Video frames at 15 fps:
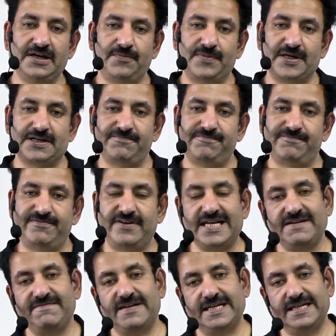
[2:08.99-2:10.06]
become
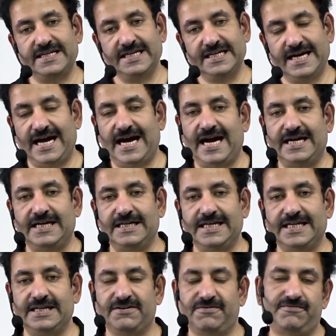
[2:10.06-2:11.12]
very, very
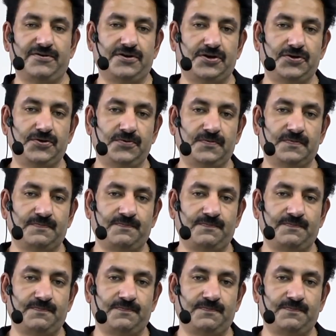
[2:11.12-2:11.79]
handy for you.